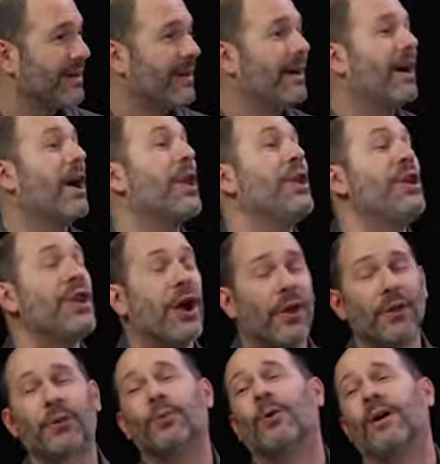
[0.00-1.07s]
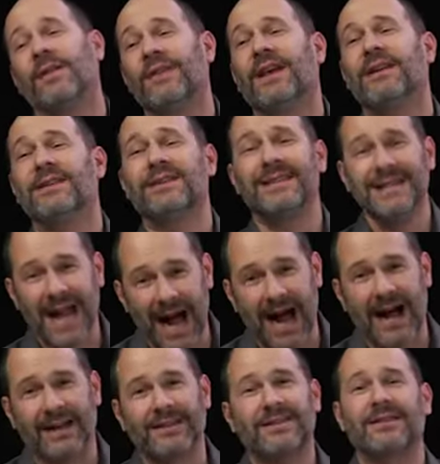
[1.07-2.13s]
Another one that is
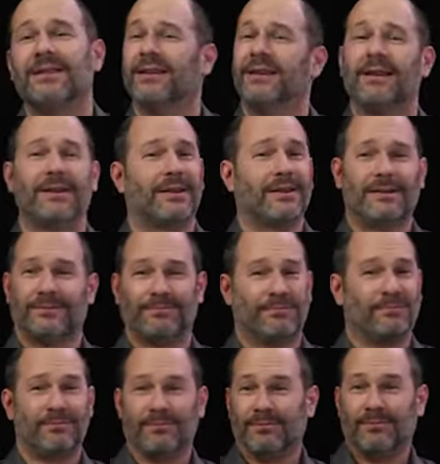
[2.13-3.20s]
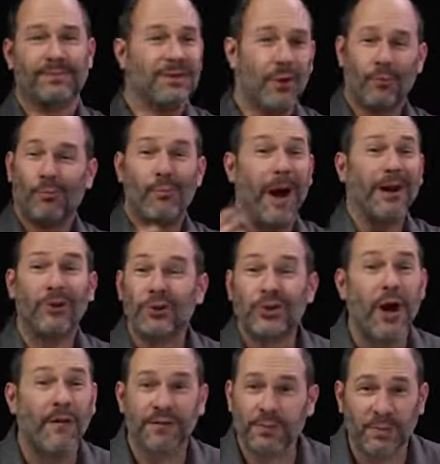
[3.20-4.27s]
not
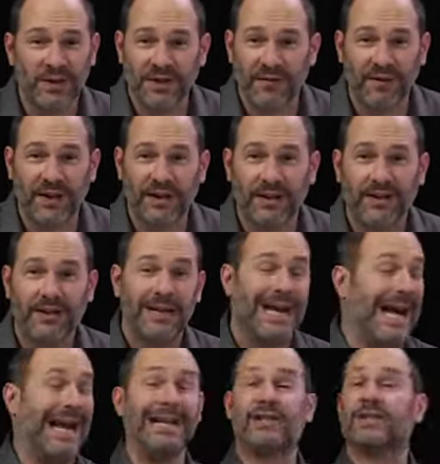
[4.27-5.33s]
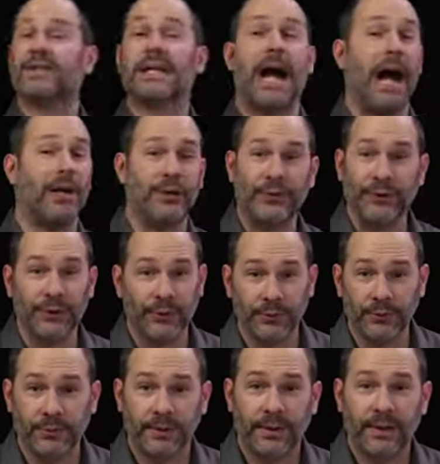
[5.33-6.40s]
Microsoft specific. It's not
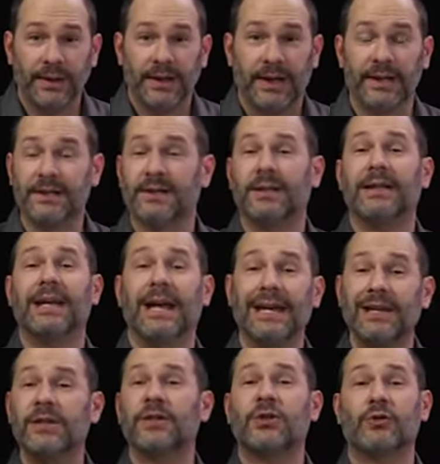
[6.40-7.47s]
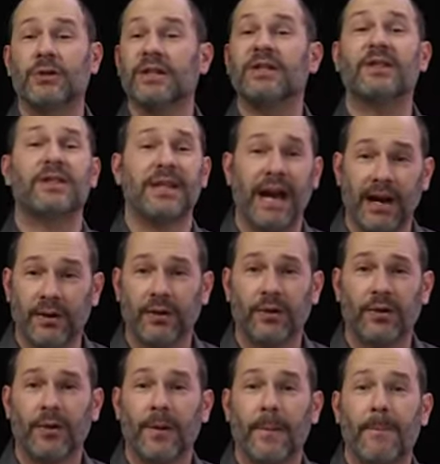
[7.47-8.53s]
new. It's an industry
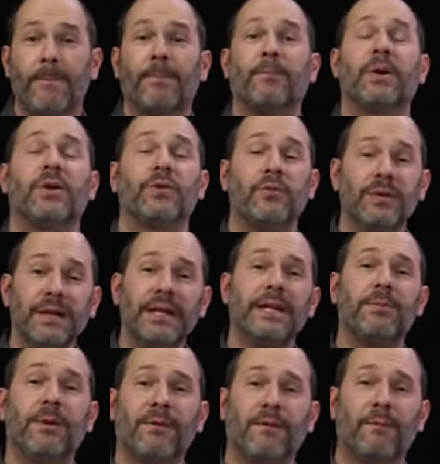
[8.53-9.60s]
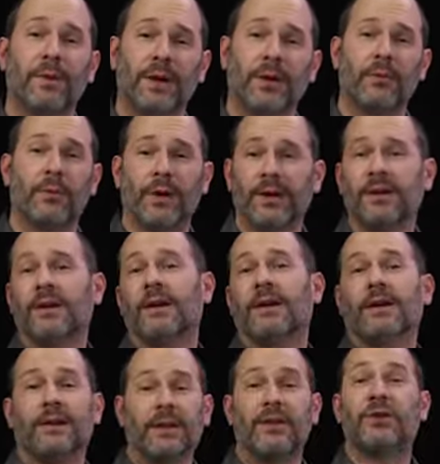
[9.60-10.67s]
standard, but you need to be familiar with
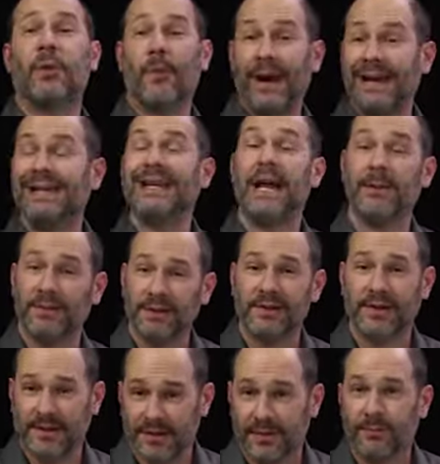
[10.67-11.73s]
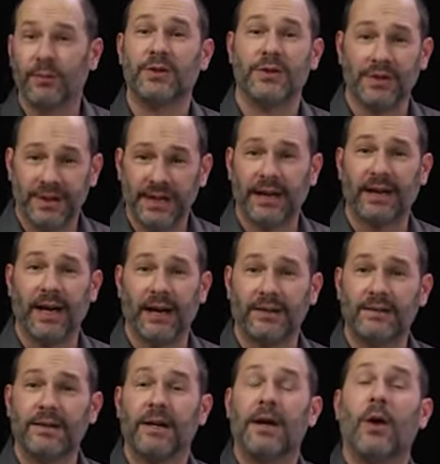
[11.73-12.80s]
the domain naming system, which is
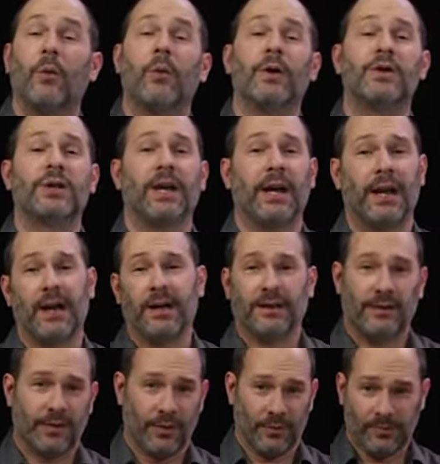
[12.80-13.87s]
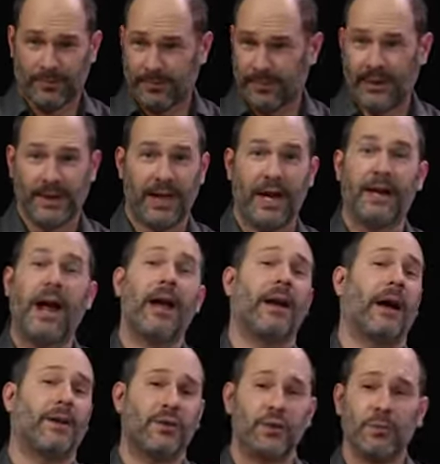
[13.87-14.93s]
DNS, which, and
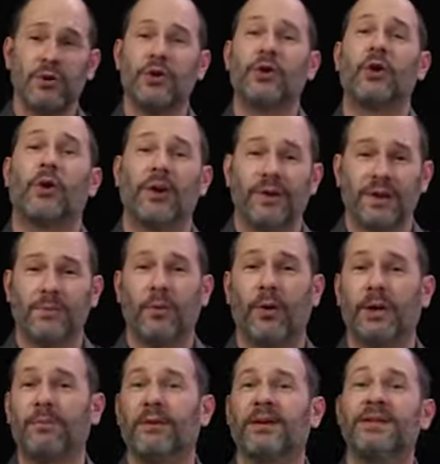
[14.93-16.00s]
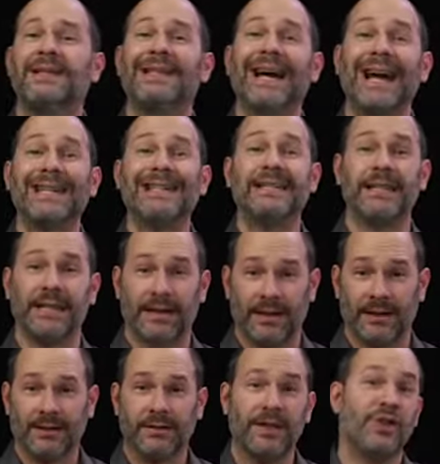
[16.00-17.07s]
I assume you should know it at this point, but it's the
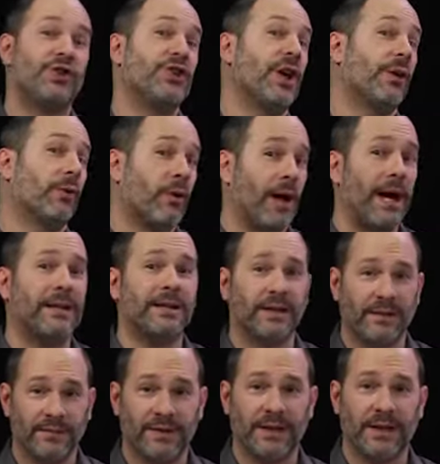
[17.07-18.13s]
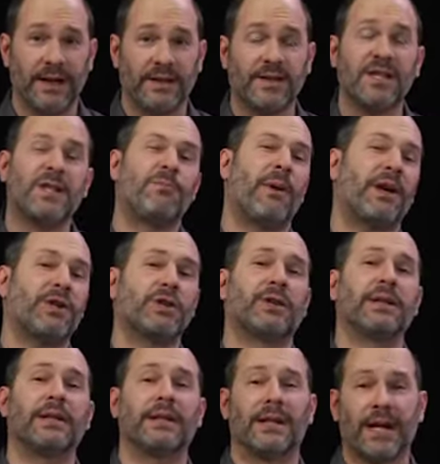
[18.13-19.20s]
idea, the general idea of DNS,
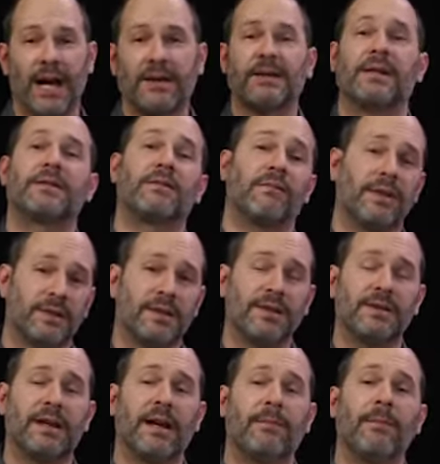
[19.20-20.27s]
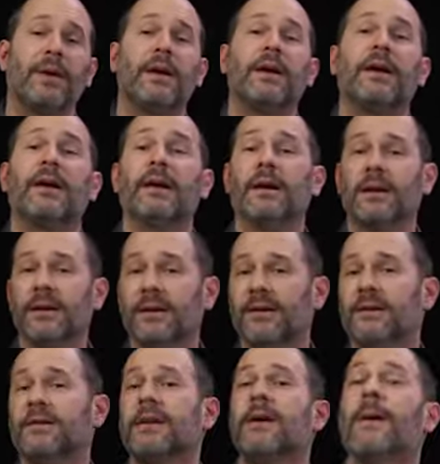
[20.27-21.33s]
especially in the context of this exam,
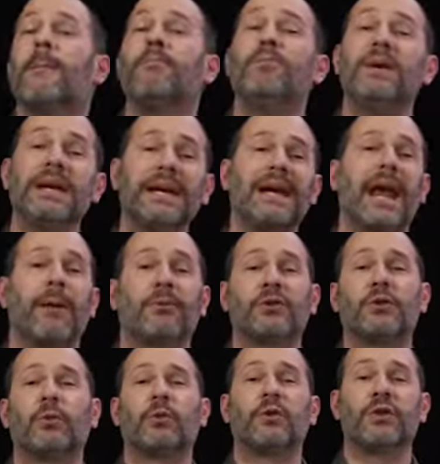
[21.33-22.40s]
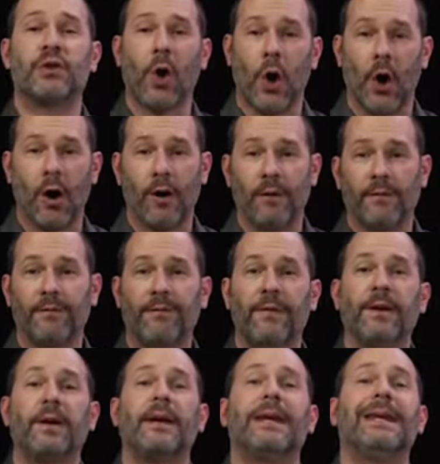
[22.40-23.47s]
is being able to resolve
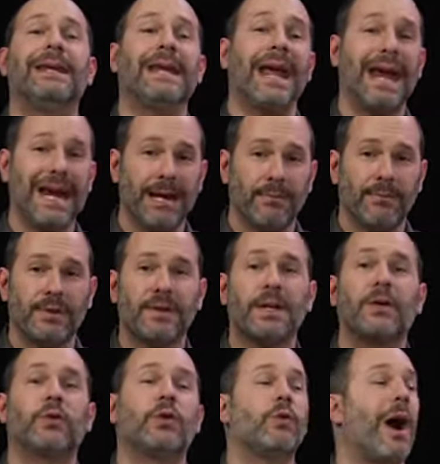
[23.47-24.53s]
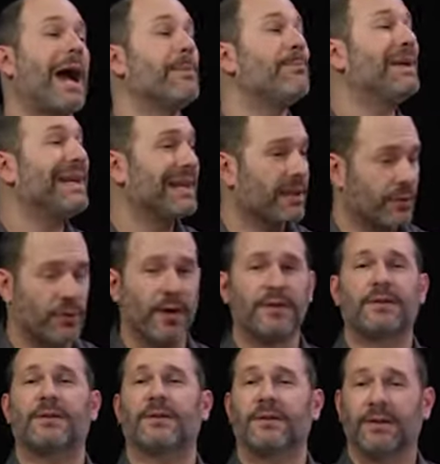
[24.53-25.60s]
names to IP
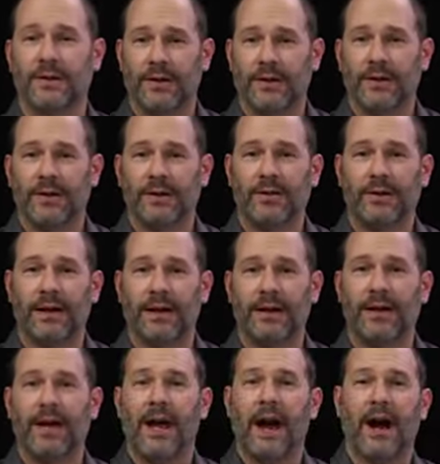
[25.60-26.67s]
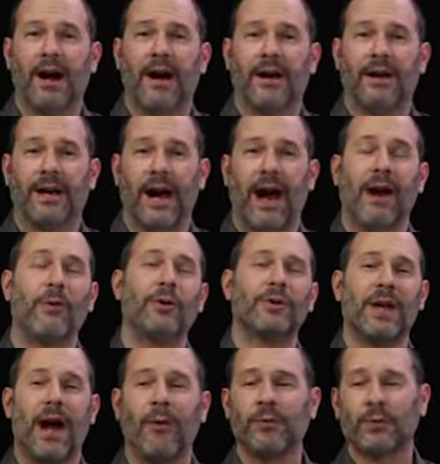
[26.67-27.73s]
addresses. Okay, I
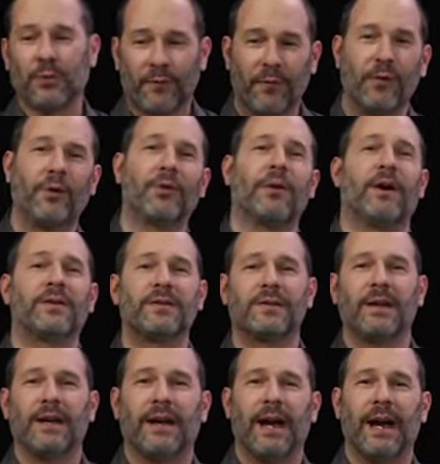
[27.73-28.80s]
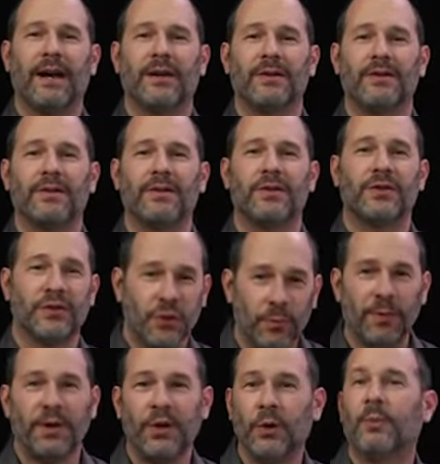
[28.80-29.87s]
always refer to us as
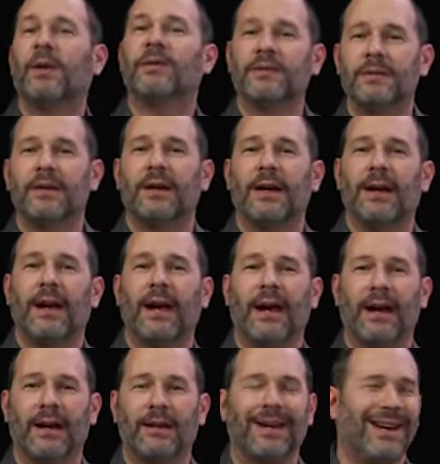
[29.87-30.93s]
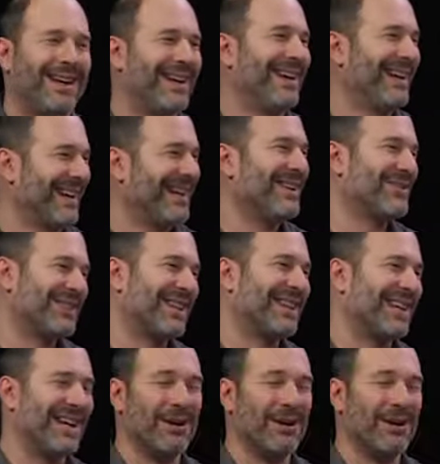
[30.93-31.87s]
stupid humans, and and here's the thing.